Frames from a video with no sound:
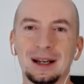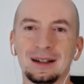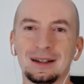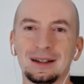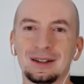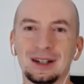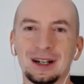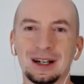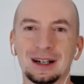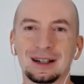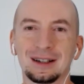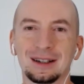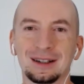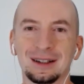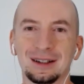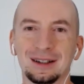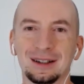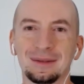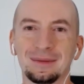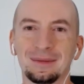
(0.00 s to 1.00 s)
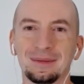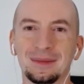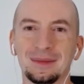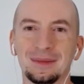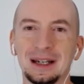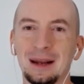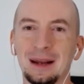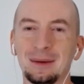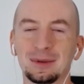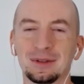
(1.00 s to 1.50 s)
and check
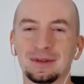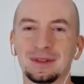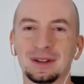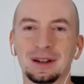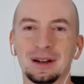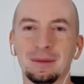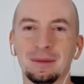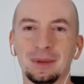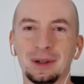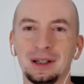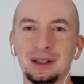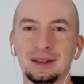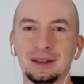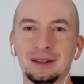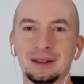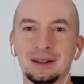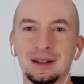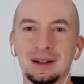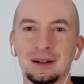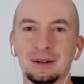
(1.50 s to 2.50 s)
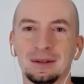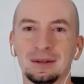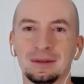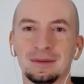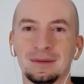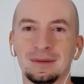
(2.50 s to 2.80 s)
the names of the companies? Is that a...